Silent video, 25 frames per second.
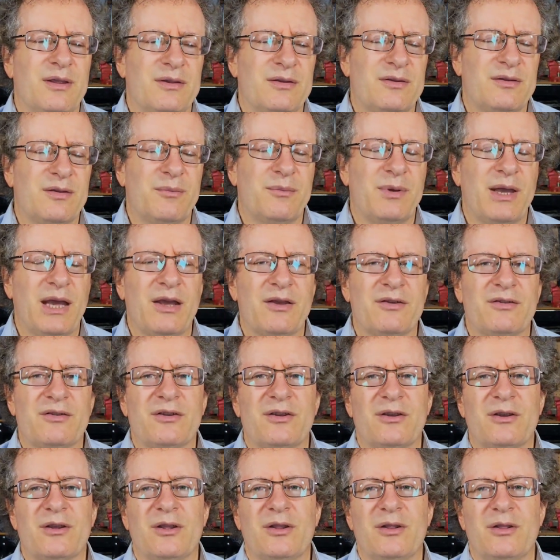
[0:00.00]

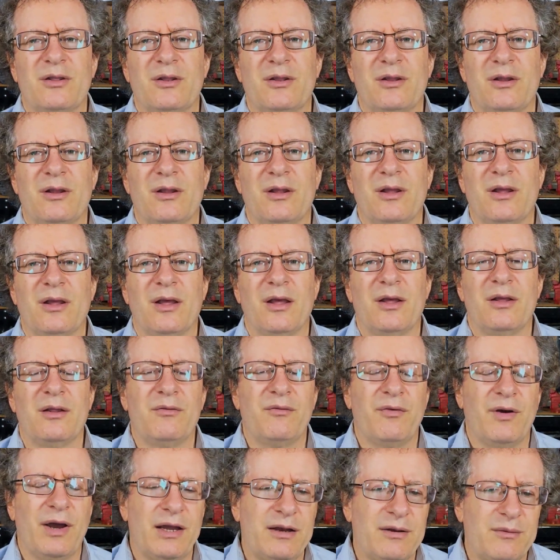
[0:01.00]
Sebastian
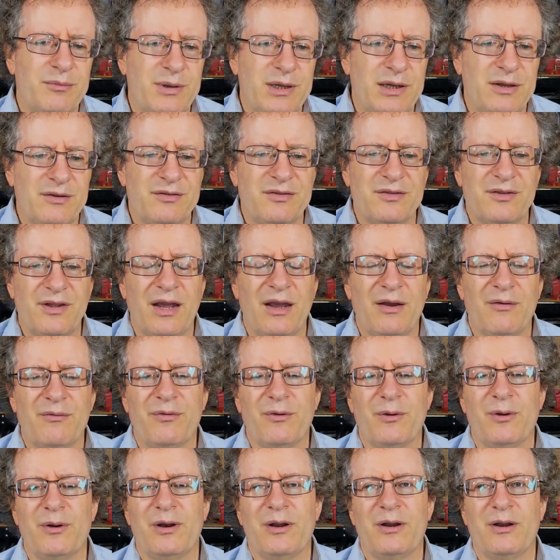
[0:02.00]
invited me to
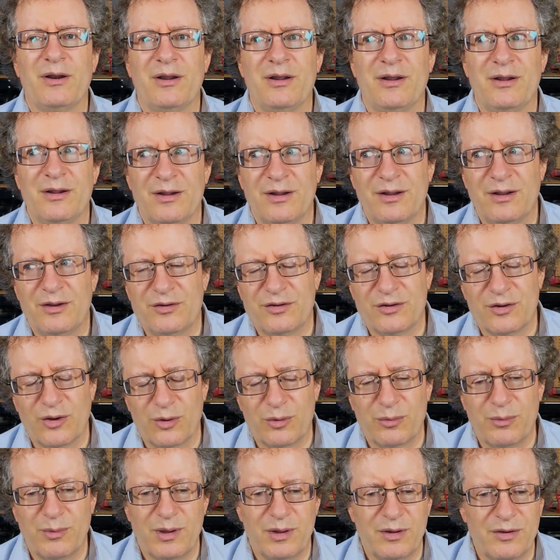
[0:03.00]
Stanford, and he
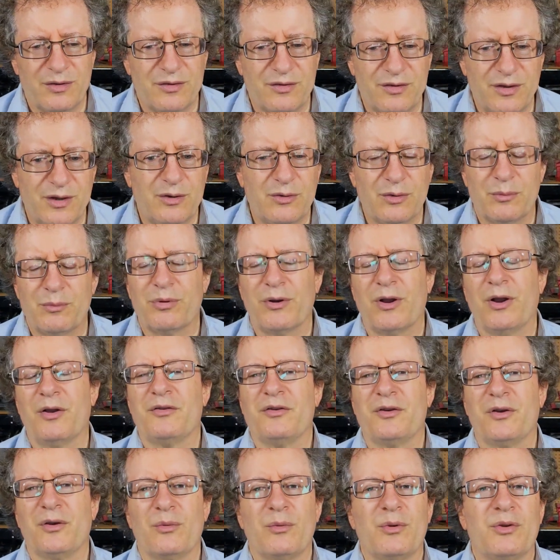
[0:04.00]
showed me the secret
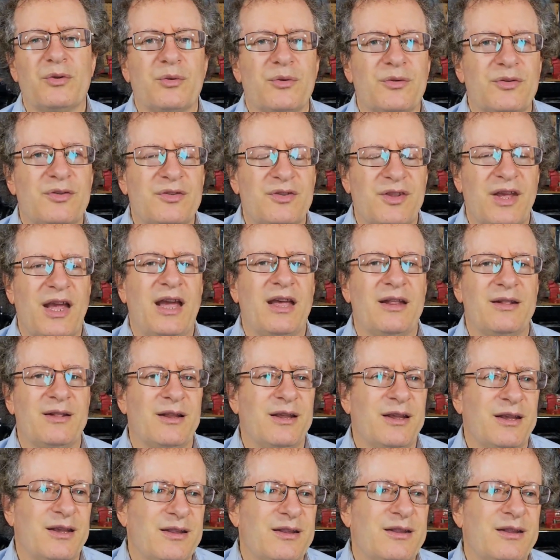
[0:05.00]
project, which was
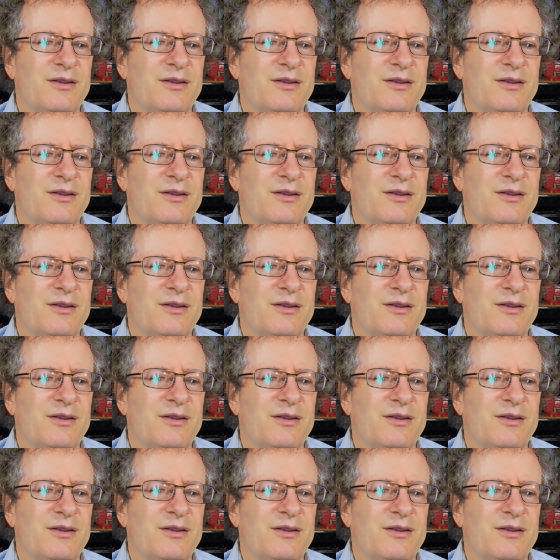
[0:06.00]
Stanley.